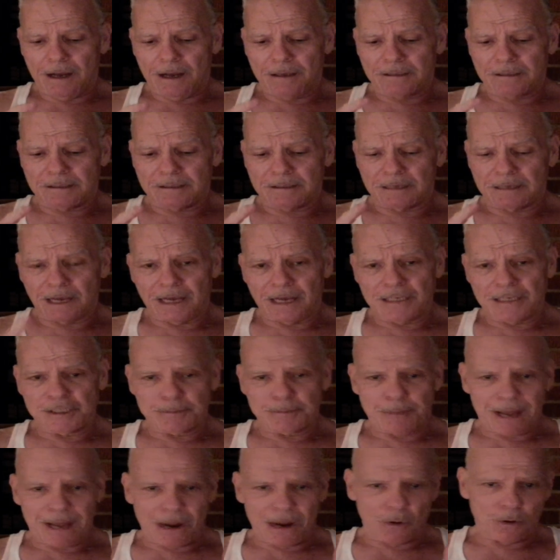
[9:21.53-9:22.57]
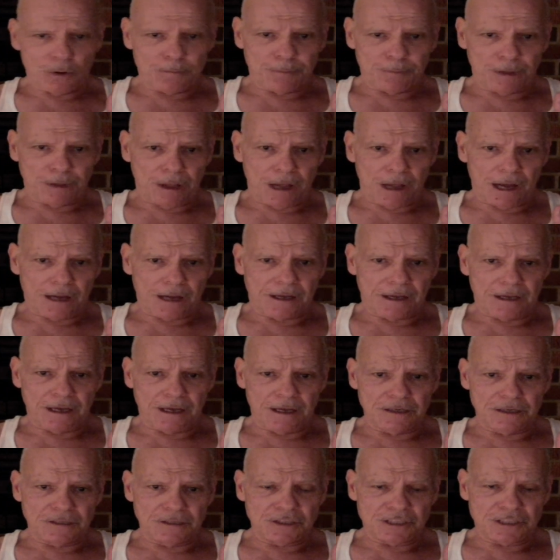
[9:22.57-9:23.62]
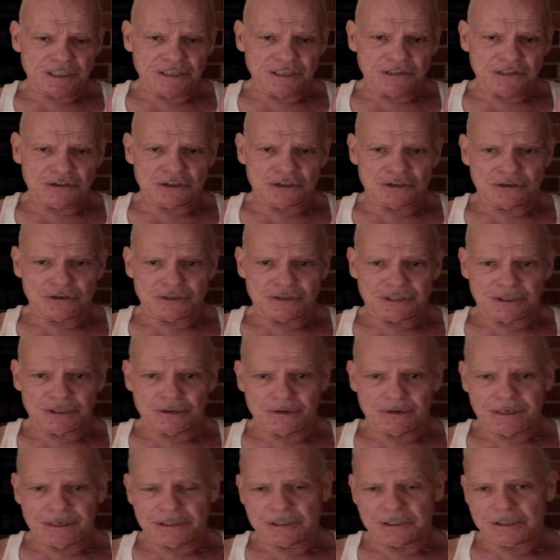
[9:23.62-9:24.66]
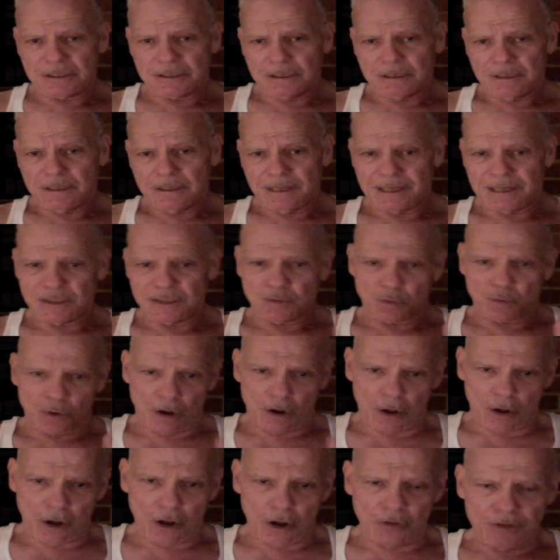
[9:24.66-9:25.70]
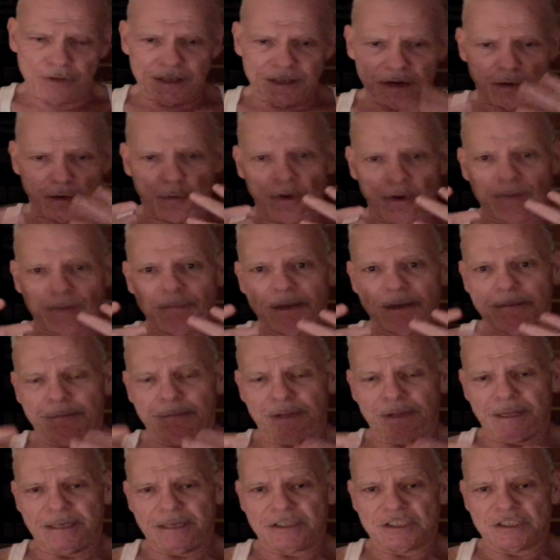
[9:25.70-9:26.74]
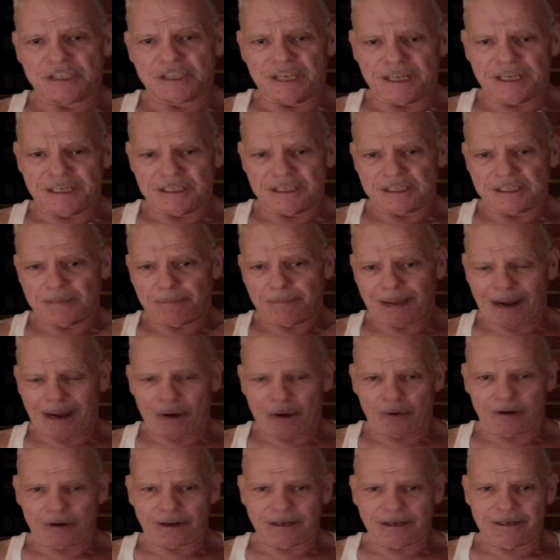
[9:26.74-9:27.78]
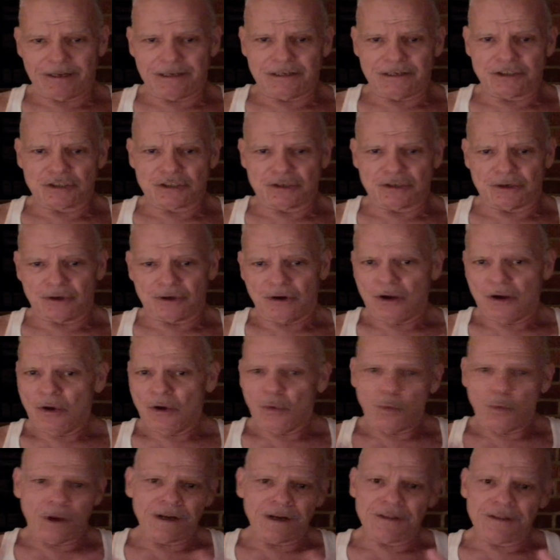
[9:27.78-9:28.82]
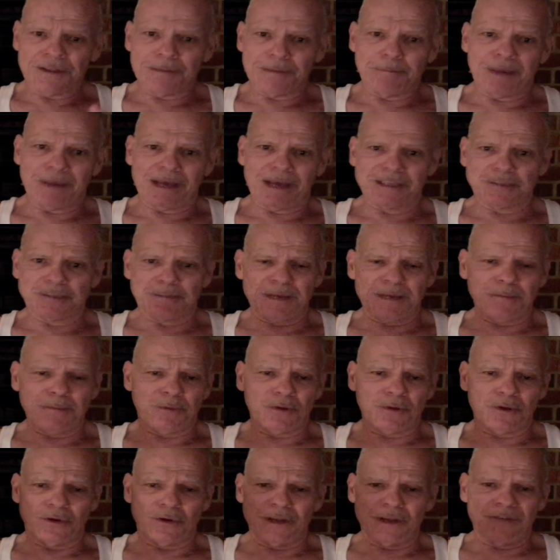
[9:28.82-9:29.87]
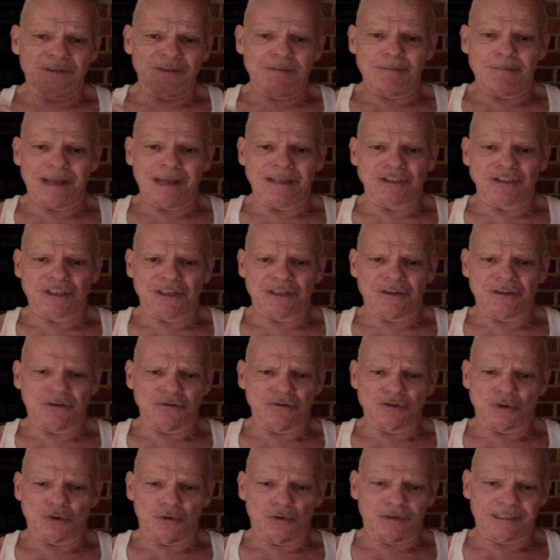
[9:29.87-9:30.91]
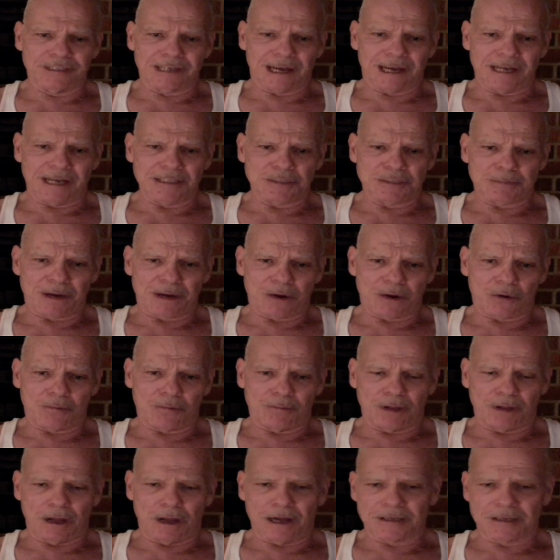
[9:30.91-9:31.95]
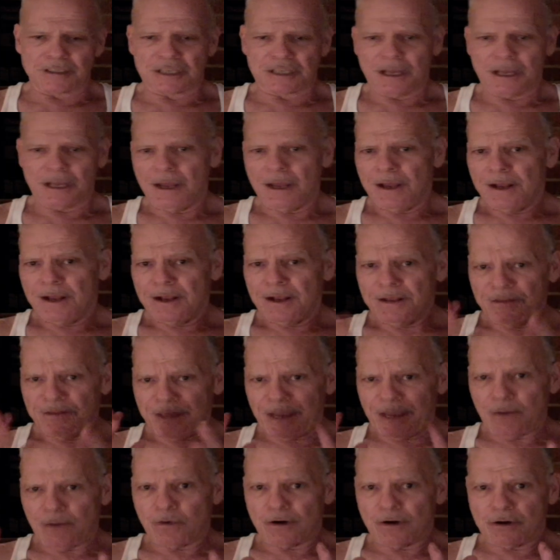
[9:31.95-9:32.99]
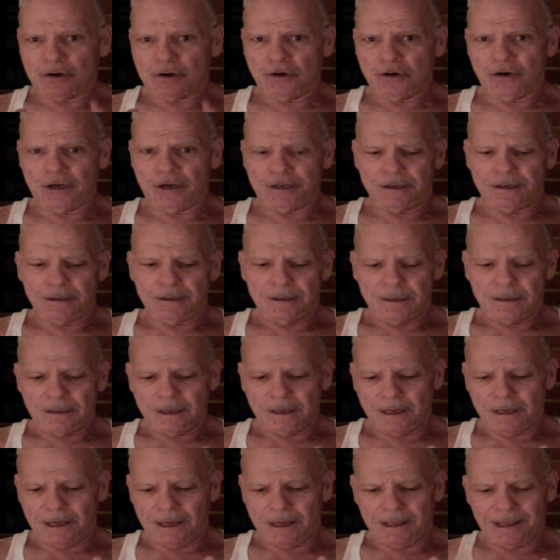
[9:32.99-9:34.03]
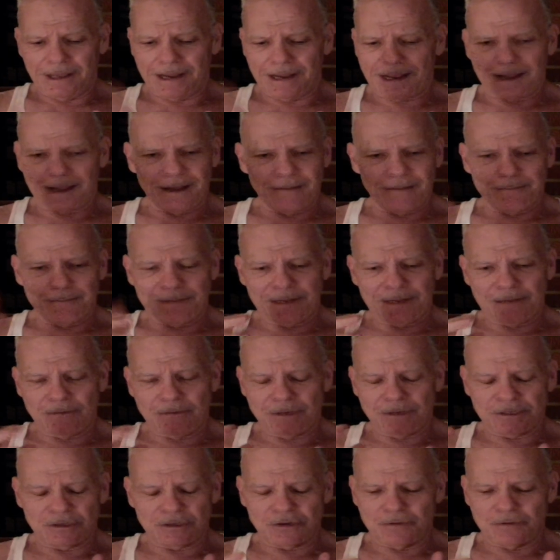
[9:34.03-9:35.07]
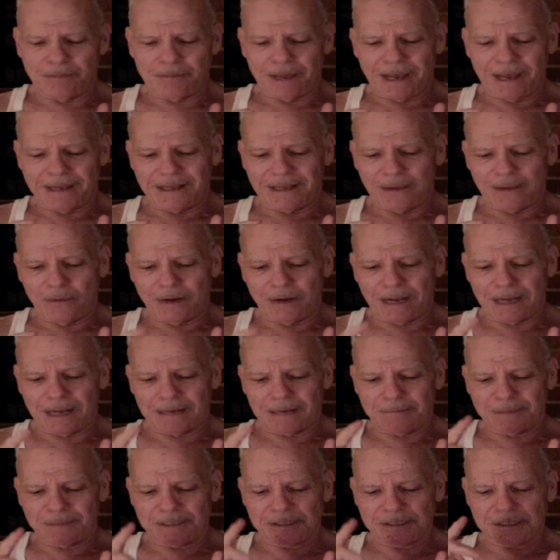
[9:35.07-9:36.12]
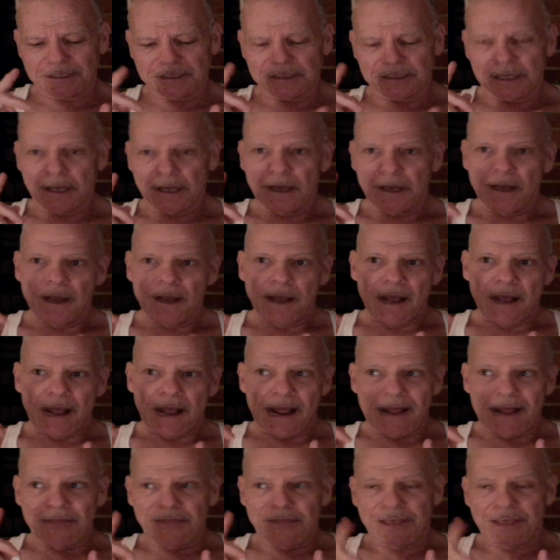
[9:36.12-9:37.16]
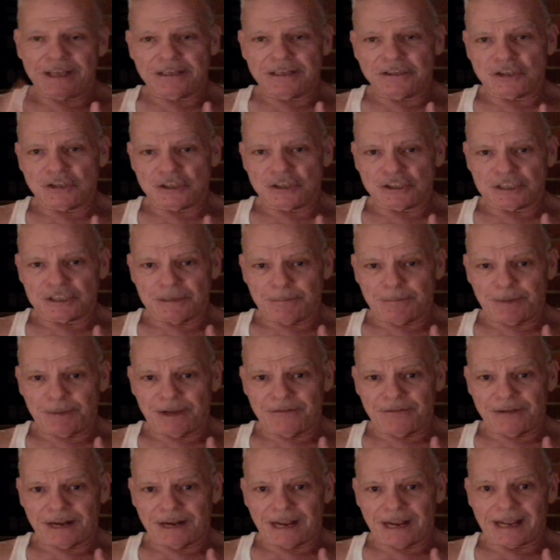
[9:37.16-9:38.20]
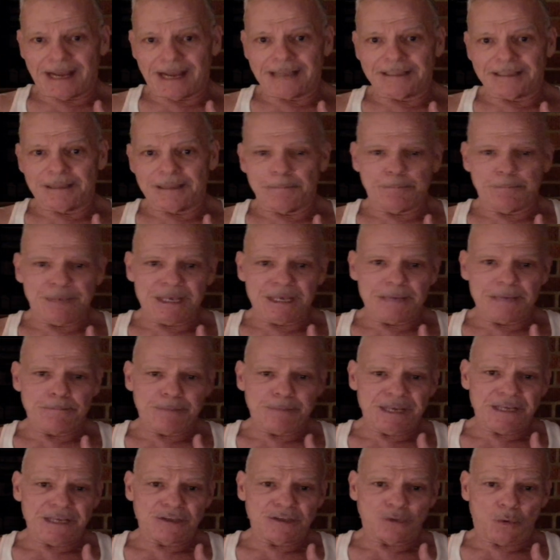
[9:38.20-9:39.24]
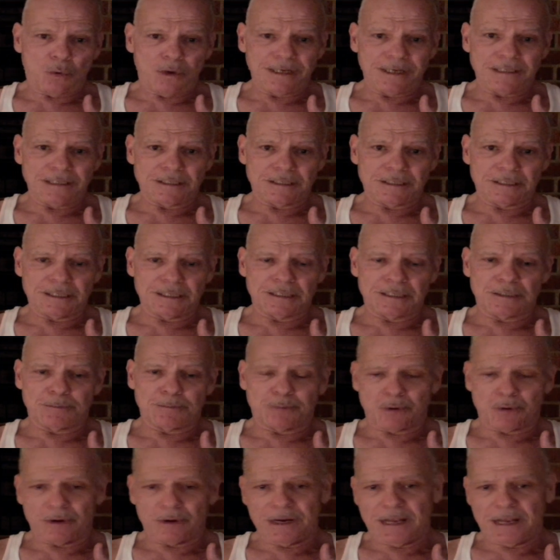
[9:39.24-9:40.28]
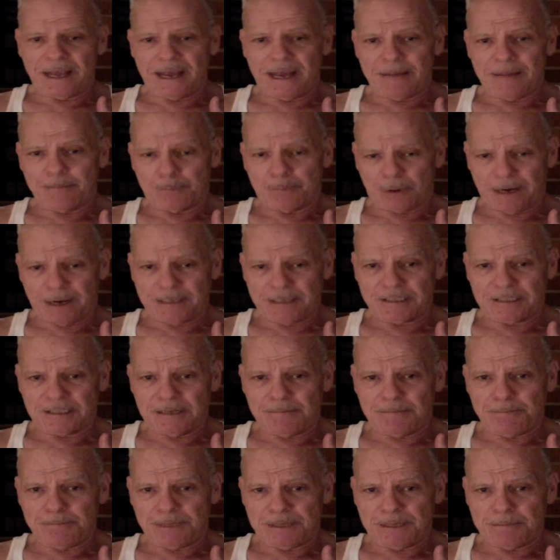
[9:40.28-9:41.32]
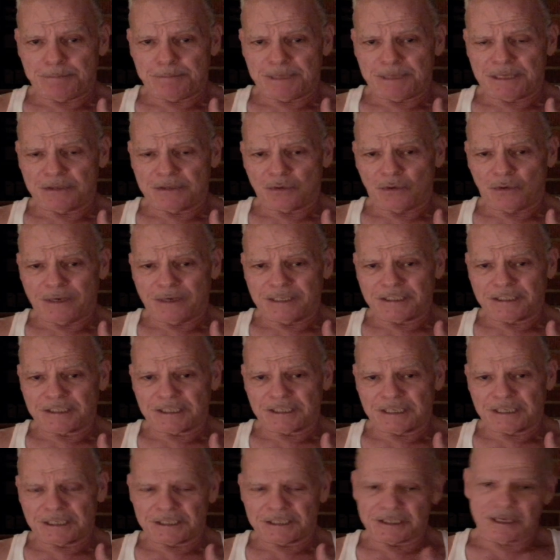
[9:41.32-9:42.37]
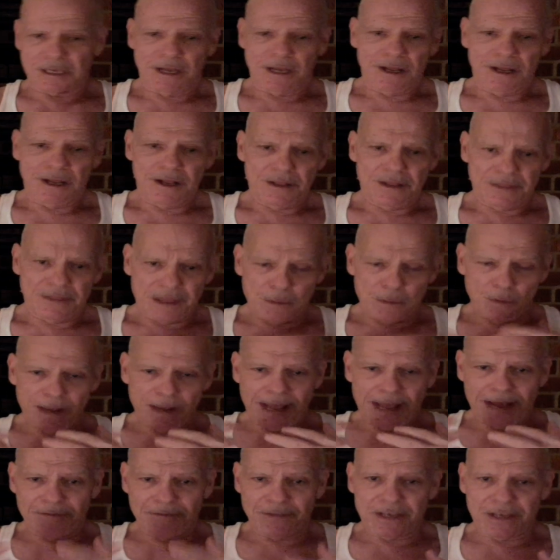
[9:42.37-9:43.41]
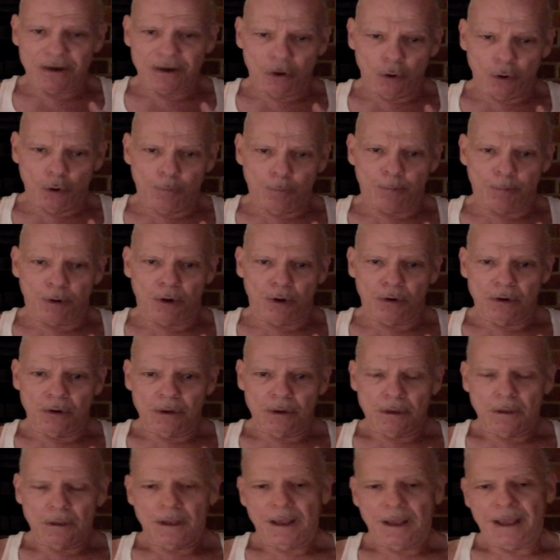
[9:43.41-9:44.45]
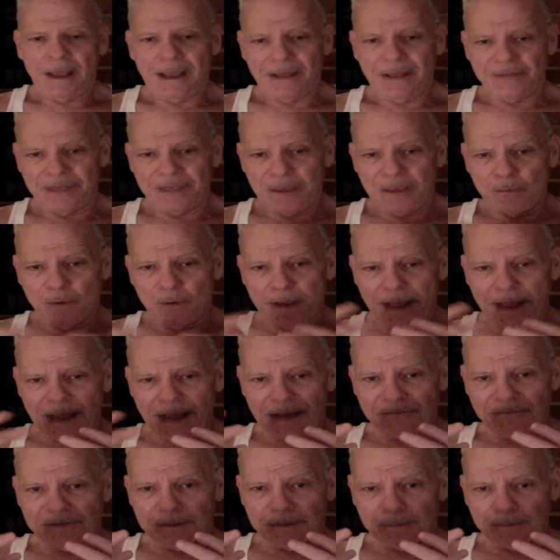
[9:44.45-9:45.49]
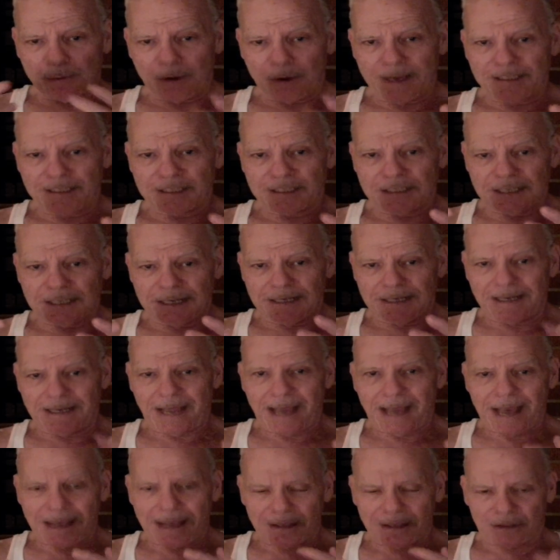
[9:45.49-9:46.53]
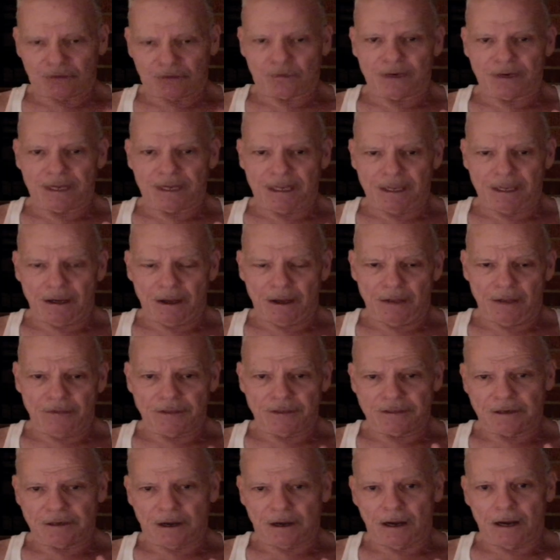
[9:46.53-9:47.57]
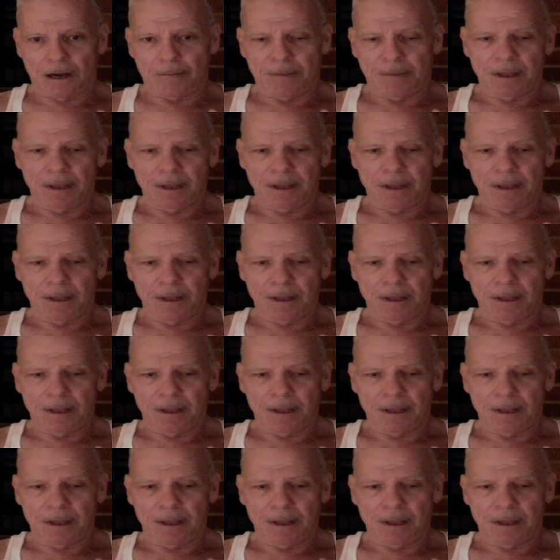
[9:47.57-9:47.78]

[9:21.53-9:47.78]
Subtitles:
Tice Power Block Signature Series. That's where all the equipment plugs in. It's a power conditioner. One of the best. People don't even mention those old Tice Power Blocks. They were good. That company was too bad they went out of business. And then just above it, I got the BP26 preamp, Bryston BP26. Then we have the Oppo, and then we have the Bryston DAC 3 on the top.